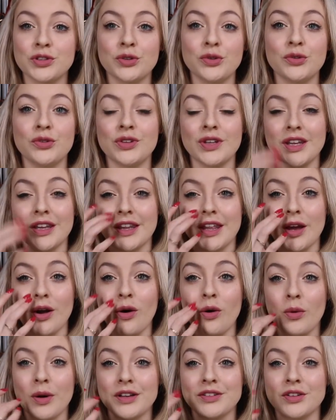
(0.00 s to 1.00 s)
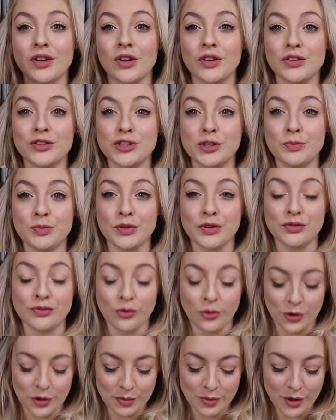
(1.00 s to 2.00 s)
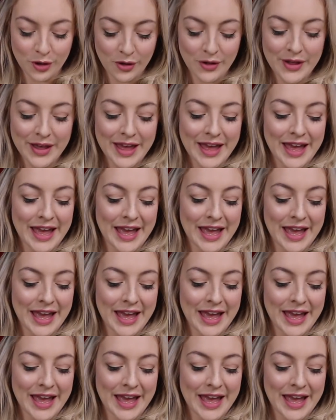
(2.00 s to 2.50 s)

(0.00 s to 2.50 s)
shoes. They always are super affordable